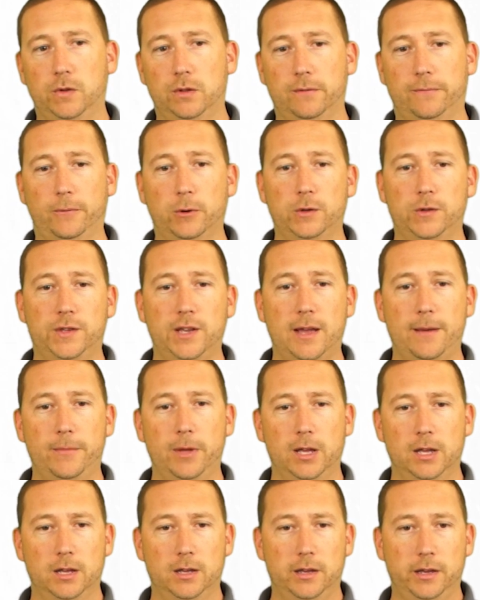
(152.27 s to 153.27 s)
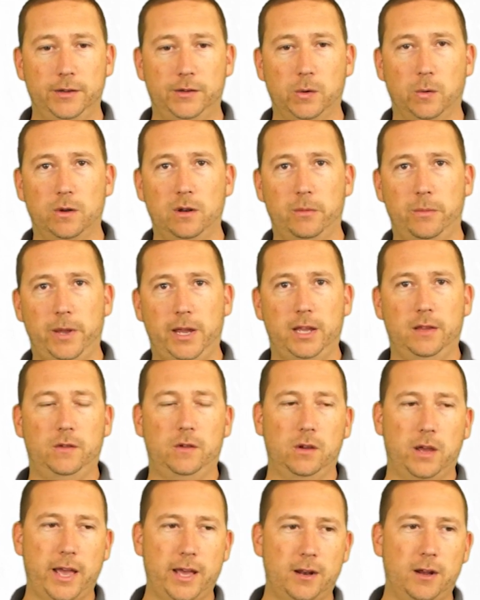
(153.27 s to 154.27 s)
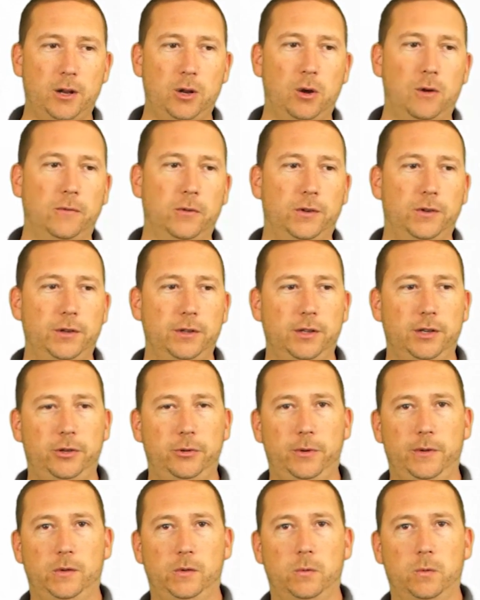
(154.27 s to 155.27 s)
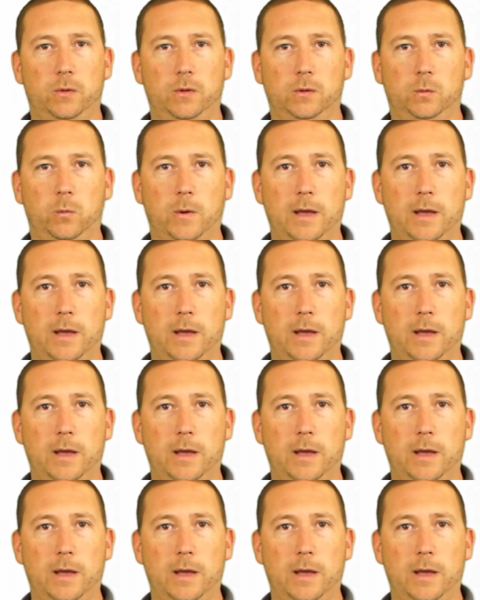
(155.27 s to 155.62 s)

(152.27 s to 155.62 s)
So the first step is going to be to head on over to the Tuning School's